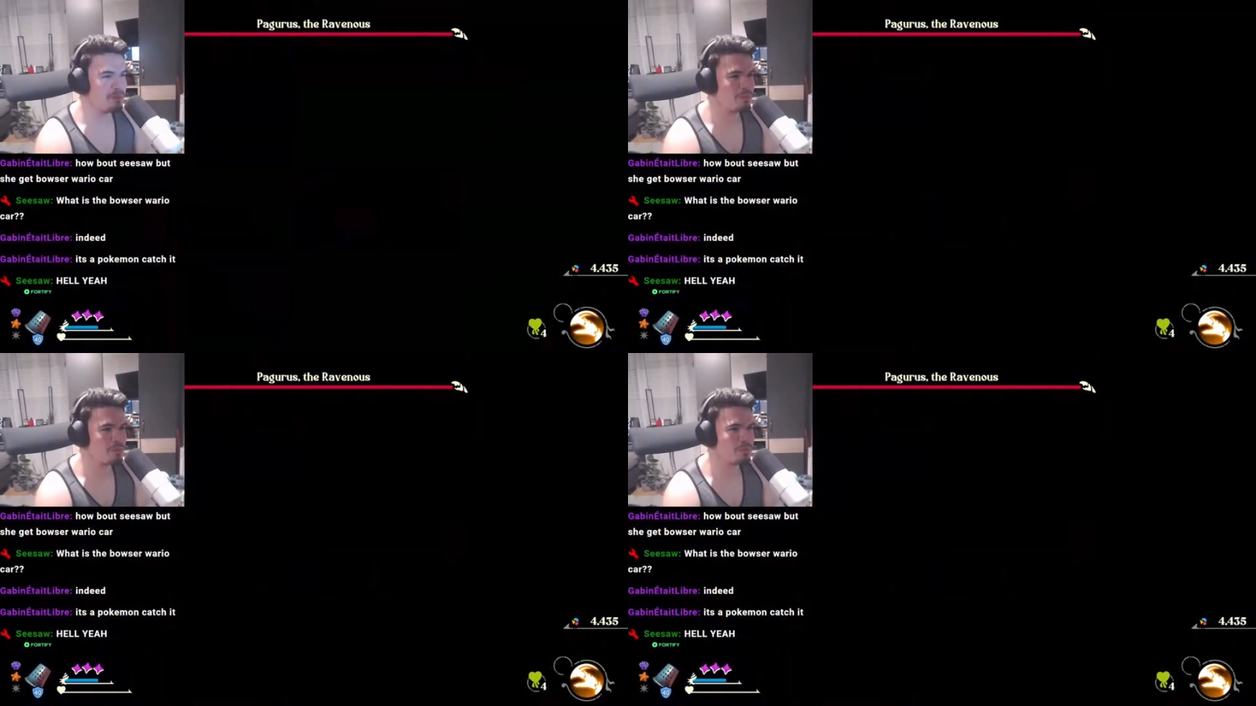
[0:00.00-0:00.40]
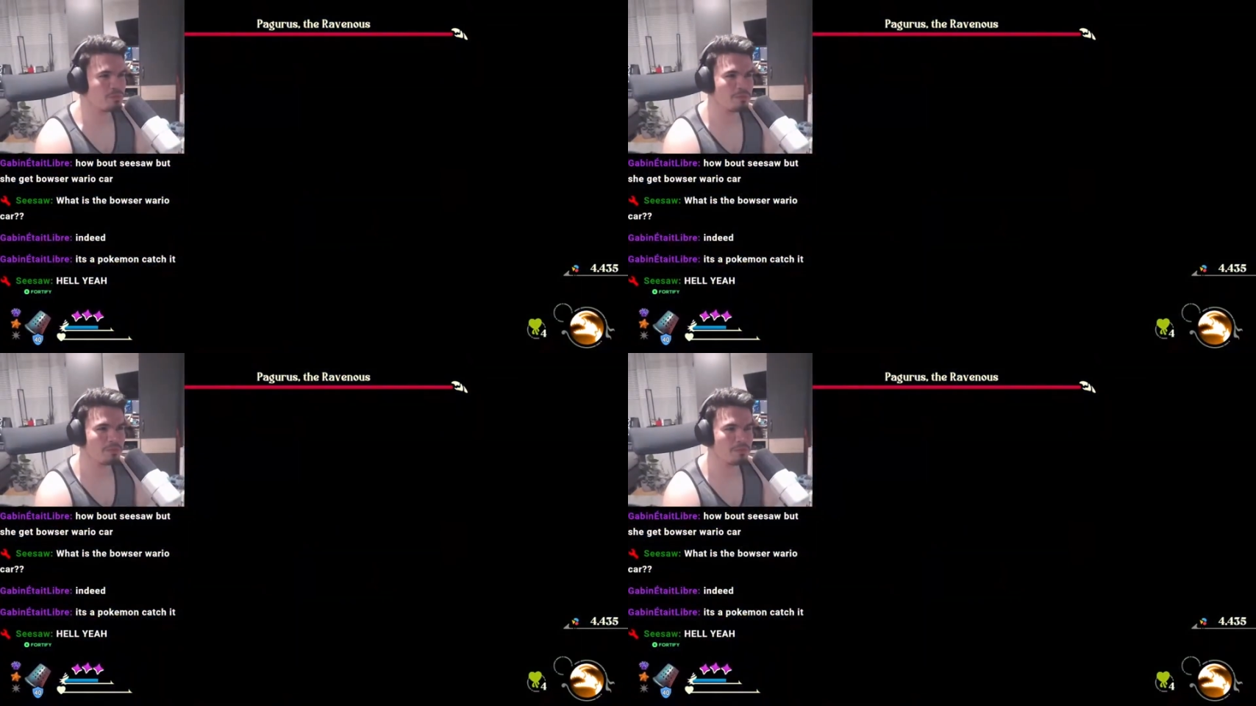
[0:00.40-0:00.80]

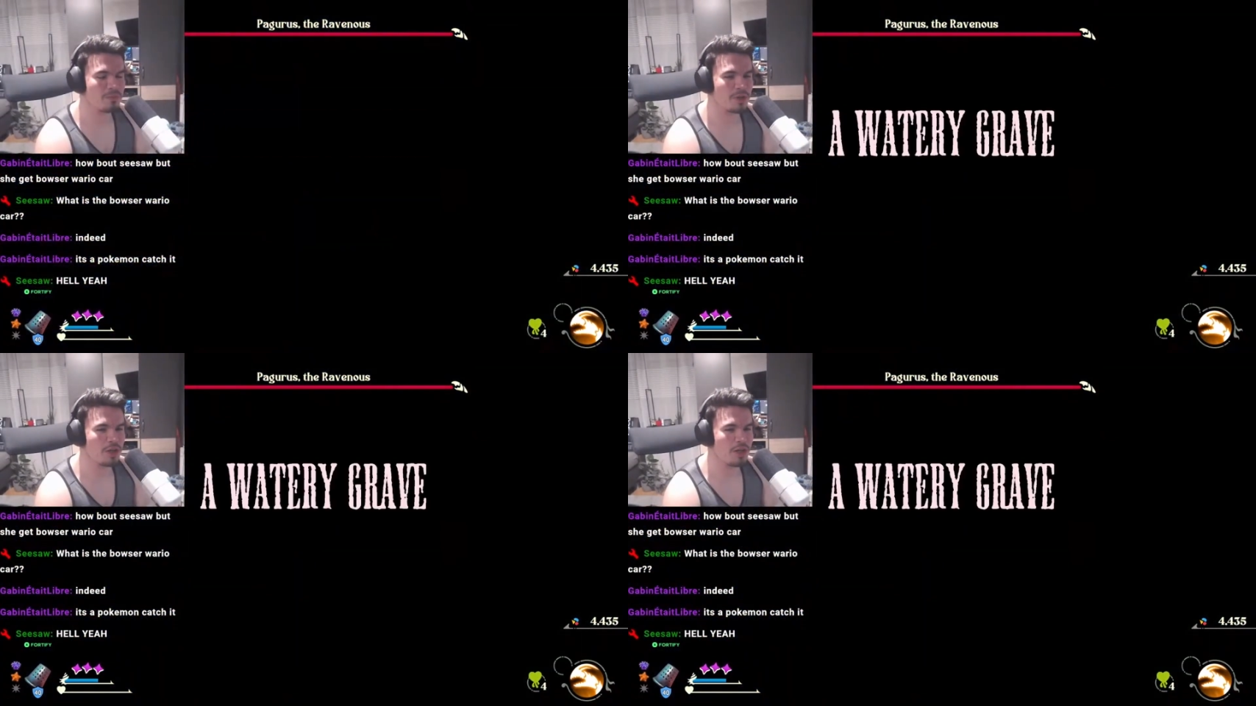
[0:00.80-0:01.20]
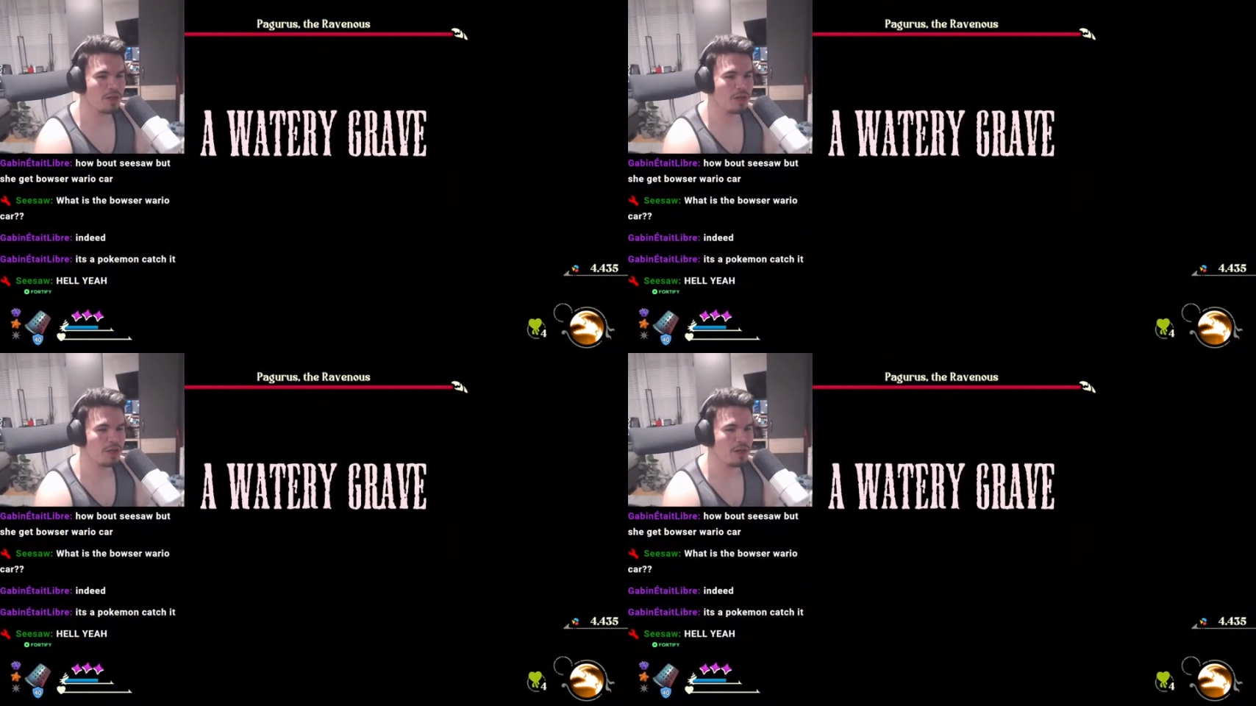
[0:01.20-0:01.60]

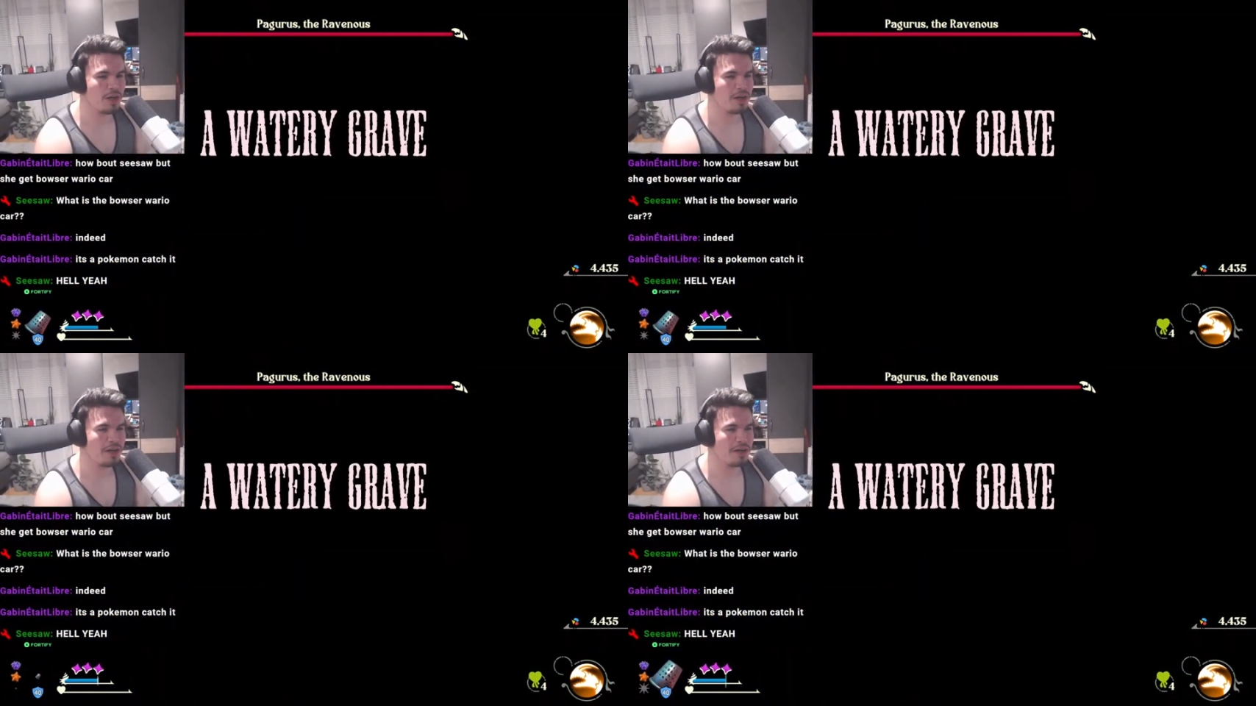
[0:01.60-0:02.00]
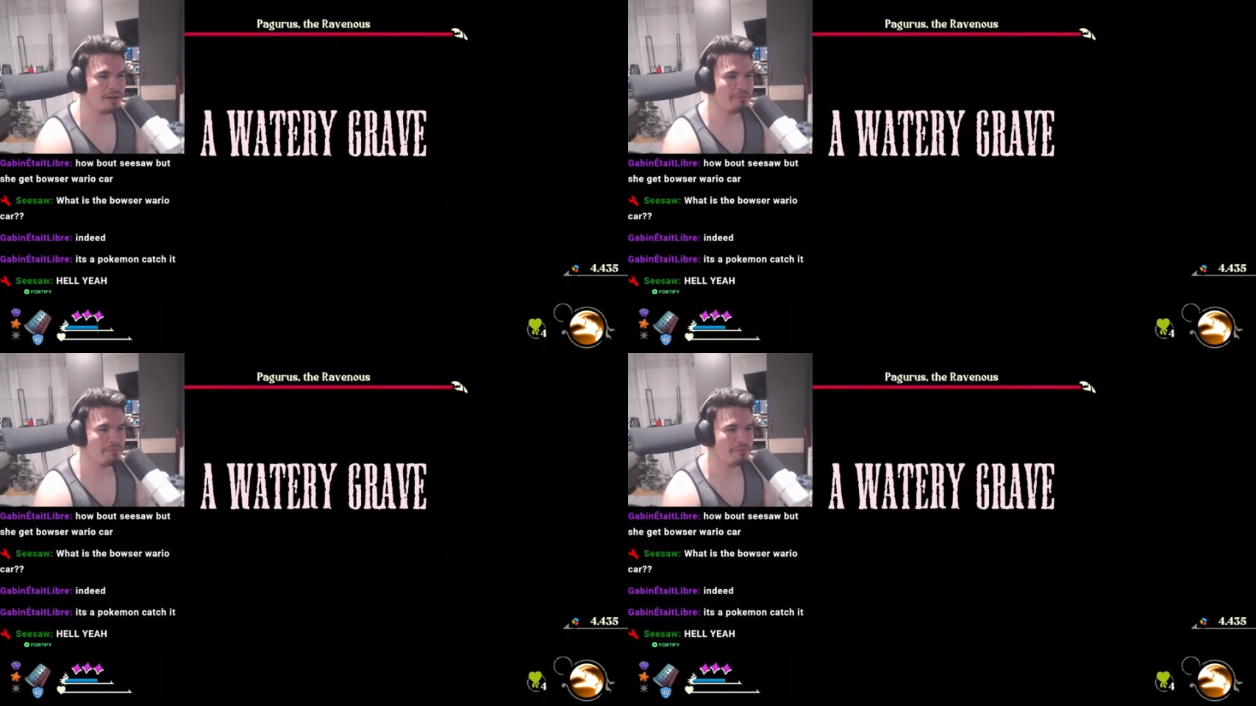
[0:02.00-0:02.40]

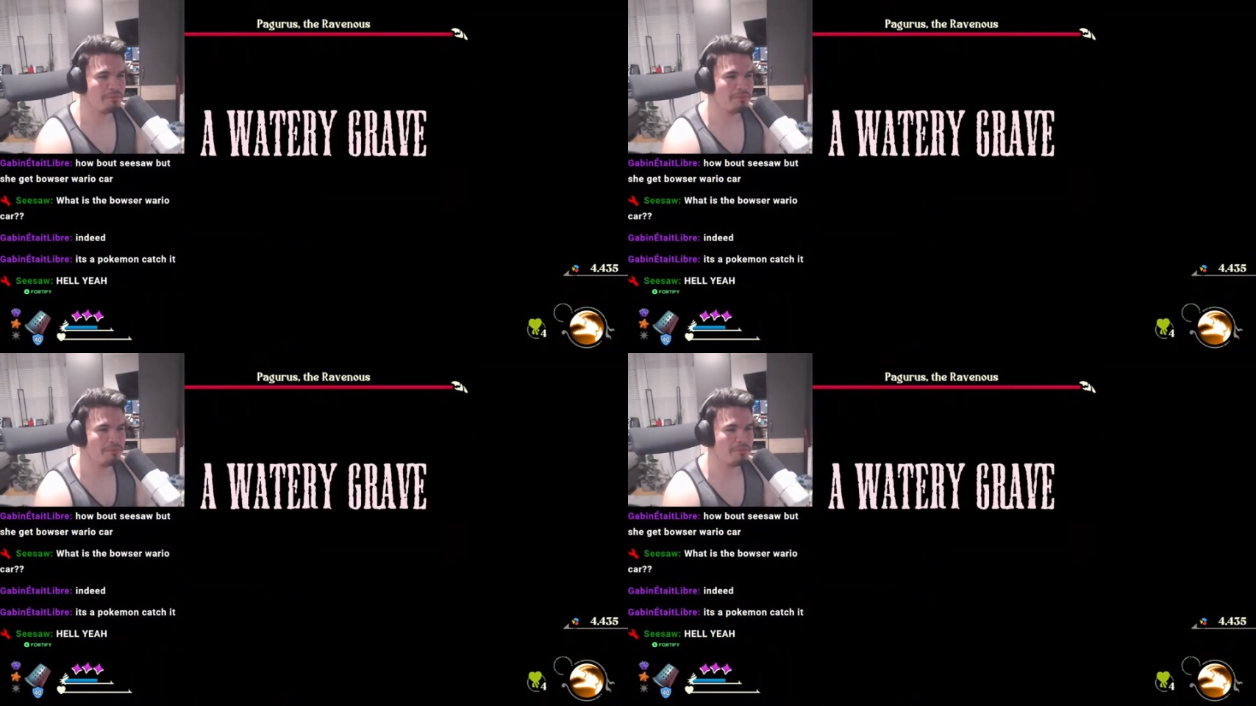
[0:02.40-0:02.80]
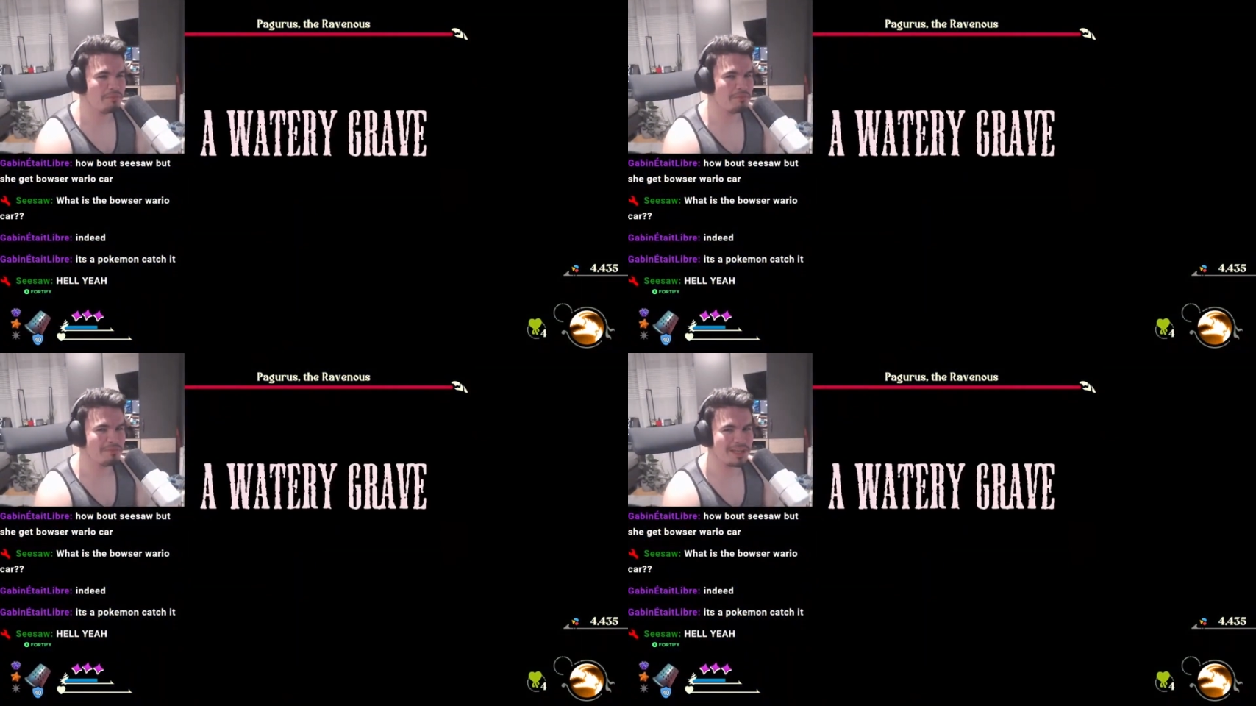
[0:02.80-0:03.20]

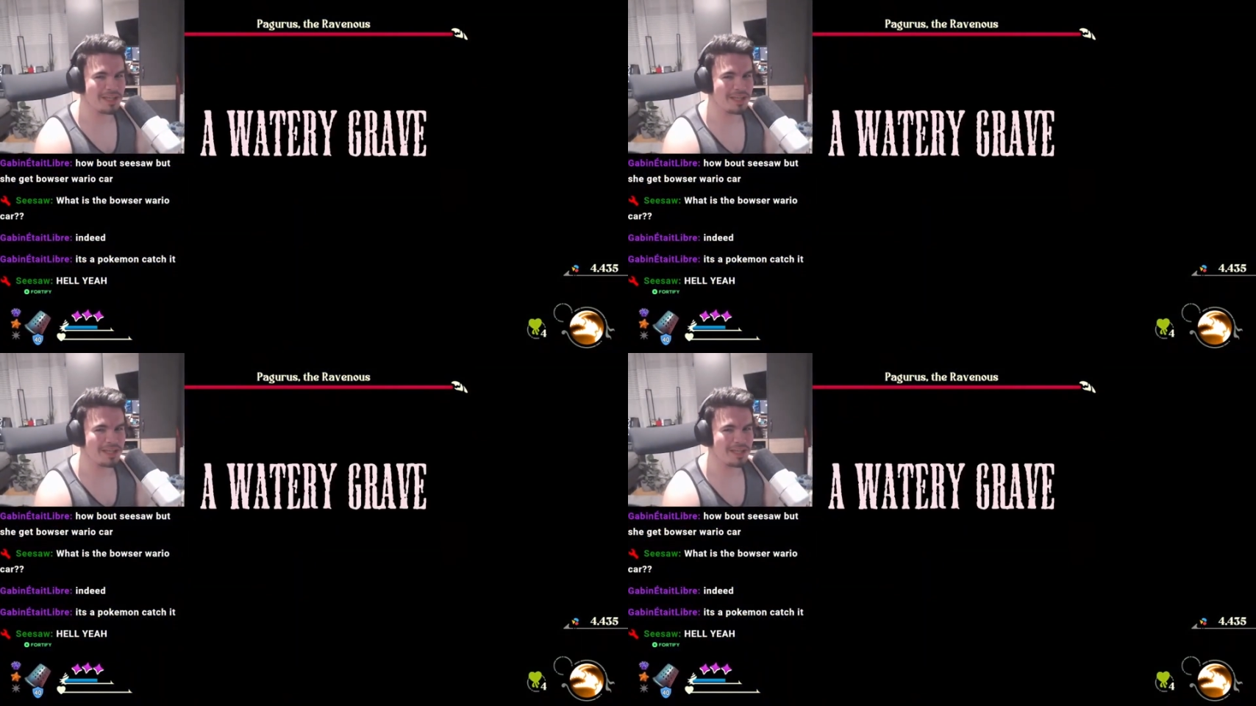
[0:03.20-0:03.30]
(no one is talking)